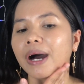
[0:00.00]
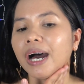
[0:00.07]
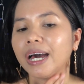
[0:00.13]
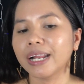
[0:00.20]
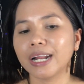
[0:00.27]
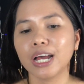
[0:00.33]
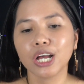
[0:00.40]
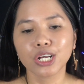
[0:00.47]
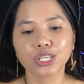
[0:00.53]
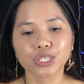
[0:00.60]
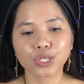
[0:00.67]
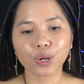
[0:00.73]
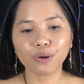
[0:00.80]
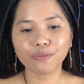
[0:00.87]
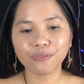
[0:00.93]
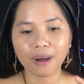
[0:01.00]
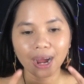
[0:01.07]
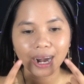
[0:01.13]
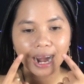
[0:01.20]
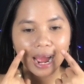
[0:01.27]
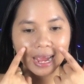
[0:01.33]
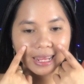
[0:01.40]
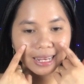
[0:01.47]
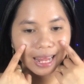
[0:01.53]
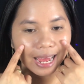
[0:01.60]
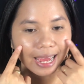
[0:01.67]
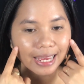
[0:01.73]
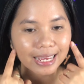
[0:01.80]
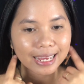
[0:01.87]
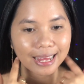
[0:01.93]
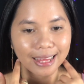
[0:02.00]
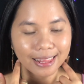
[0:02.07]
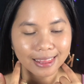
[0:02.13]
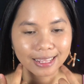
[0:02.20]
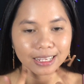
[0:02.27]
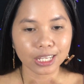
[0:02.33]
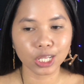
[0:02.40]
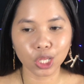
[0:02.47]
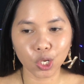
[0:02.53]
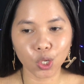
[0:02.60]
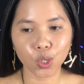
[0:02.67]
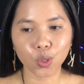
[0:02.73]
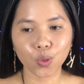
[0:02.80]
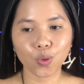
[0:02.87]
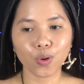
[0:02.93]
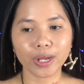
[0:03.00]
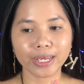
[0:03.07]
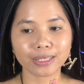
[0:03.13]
But so far I like the glow.